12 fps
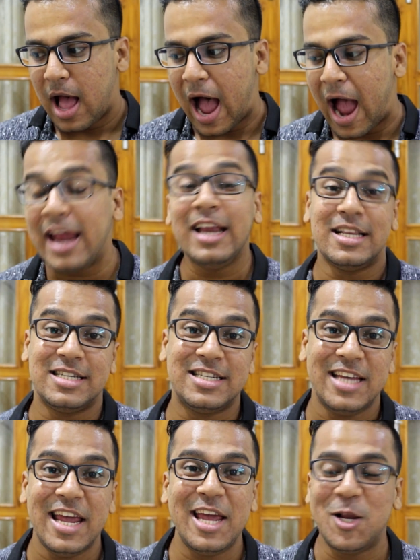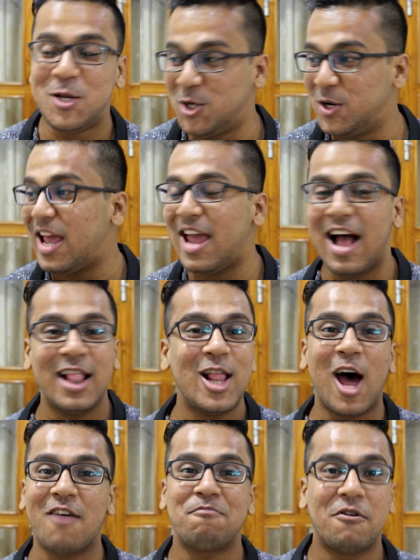I see today a
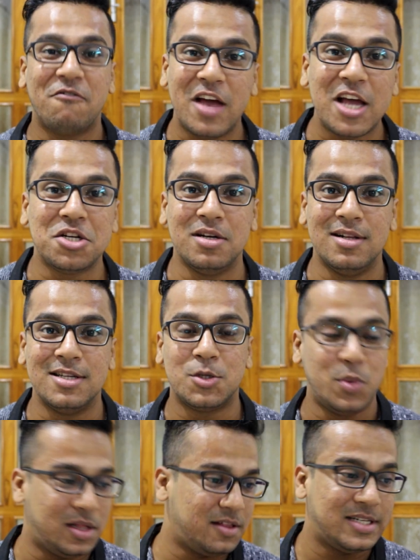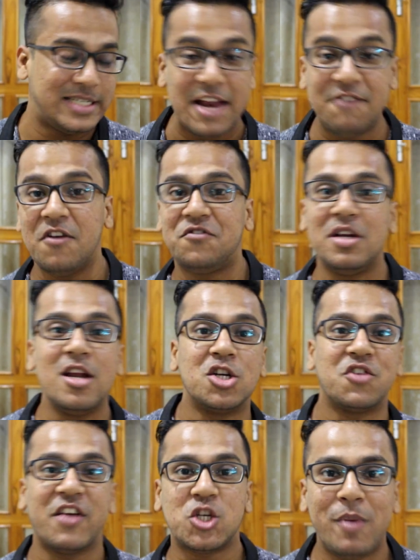lot of professionals with 10, 15
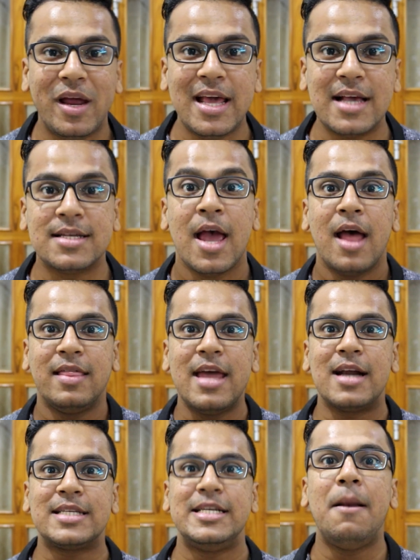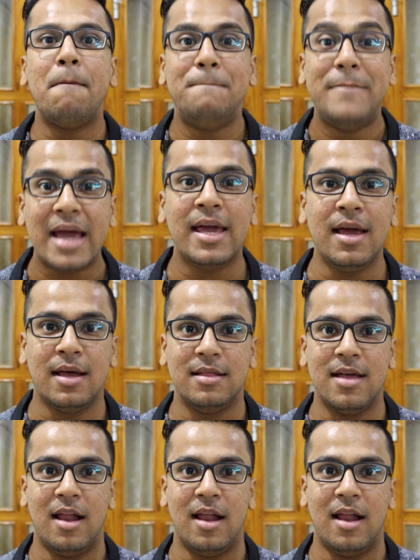years of experience, they are still begging in